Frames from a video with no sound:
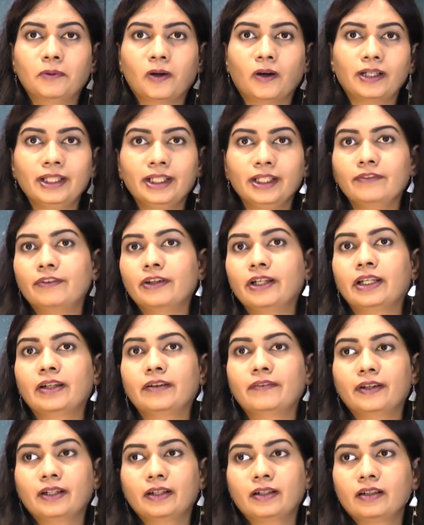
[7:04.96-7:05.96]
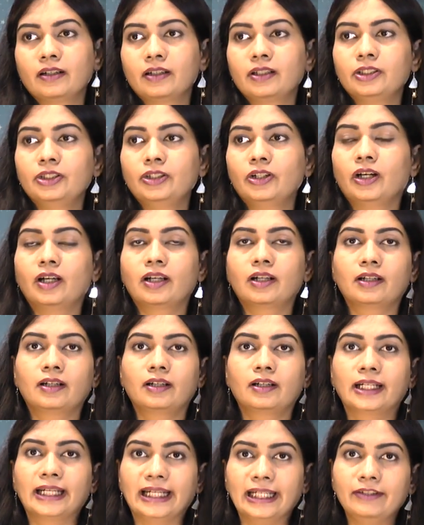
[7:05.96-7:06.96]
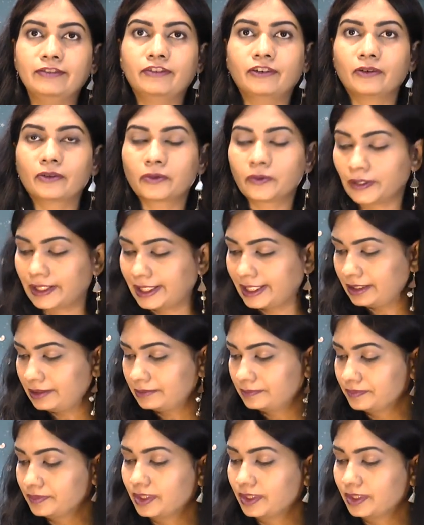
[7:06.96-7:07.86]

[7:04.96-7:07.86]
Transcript: morning, whenever you are ready for cooking,